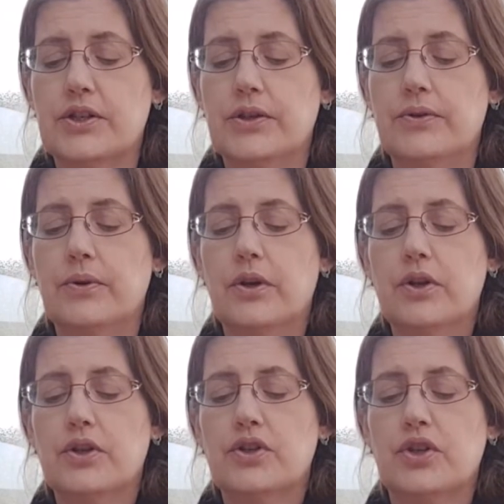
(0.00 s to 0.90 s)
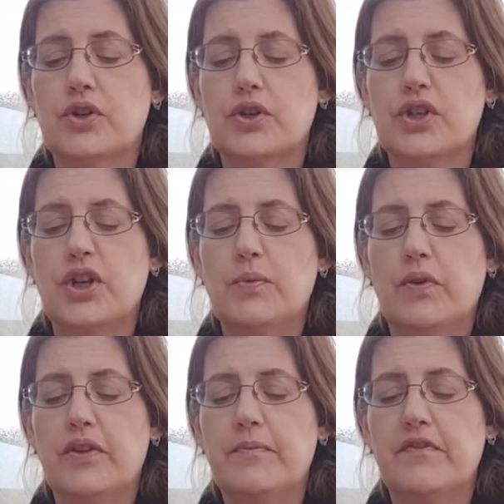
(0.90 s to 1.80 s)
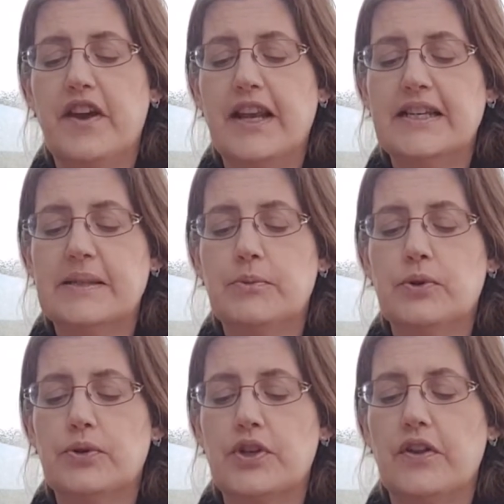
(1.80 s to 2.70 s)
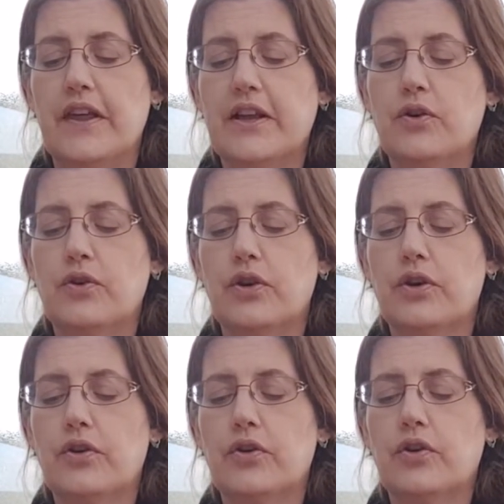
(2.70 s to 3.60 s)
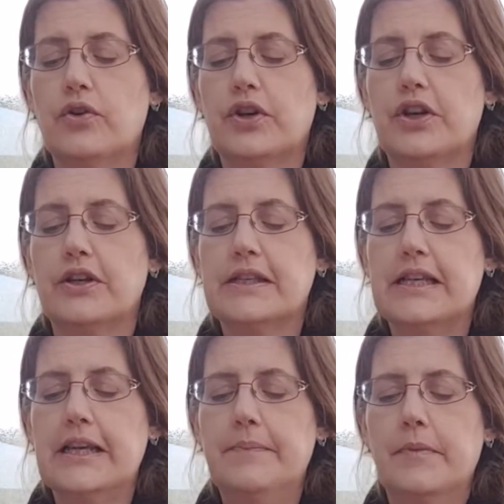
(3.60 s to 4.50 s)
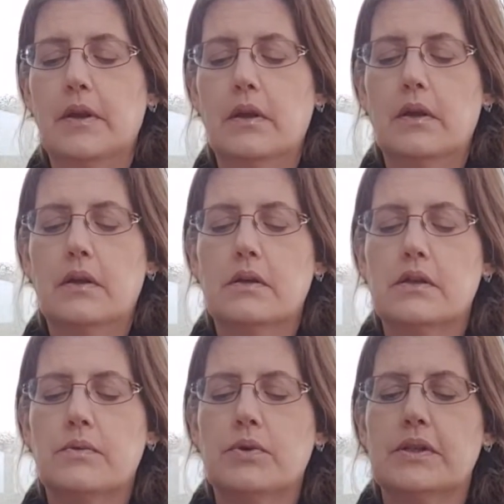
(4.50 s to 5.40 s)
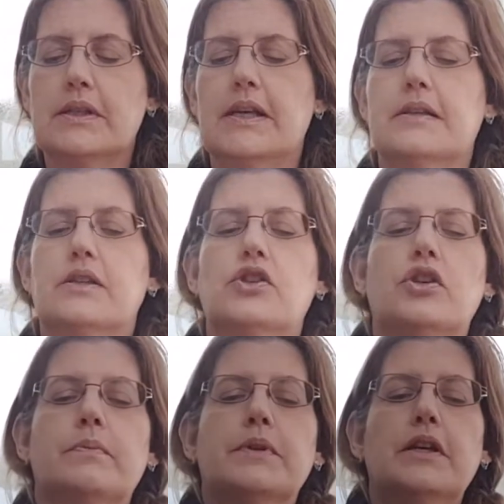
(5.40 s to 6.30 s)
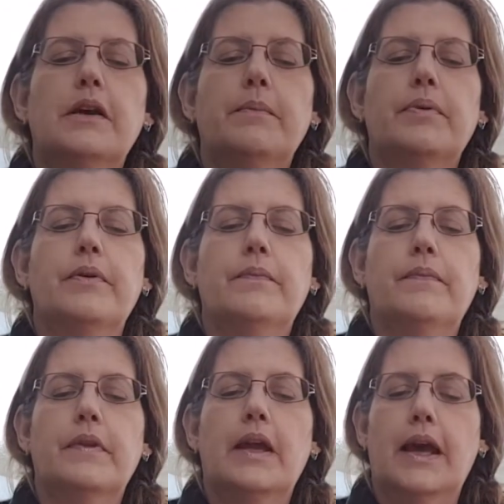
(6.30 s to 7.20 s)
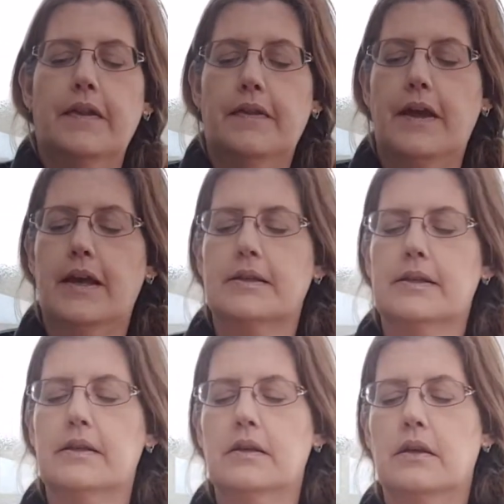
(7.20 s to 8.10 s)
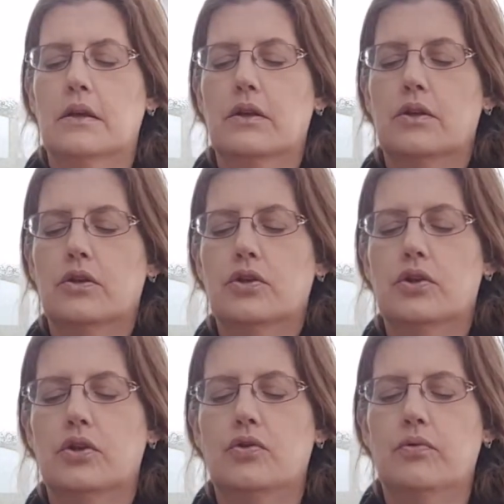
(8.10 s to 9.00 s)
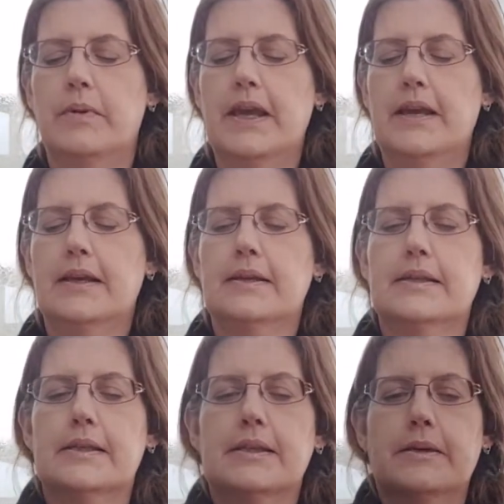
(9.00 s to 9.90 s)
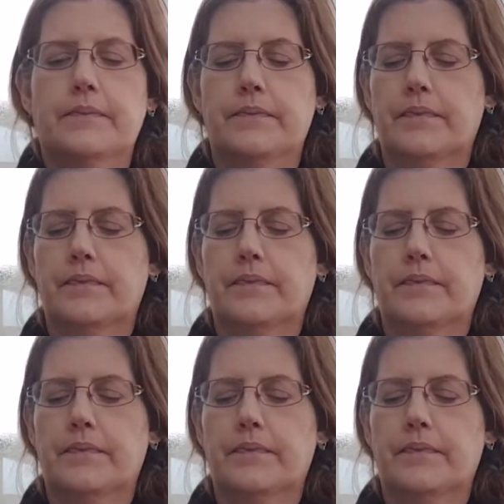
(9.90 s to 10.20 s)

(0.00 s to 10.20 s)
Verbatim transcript: to to cook so you want them fairly small so they cook cook nicely so once that's chopped up add that to your mix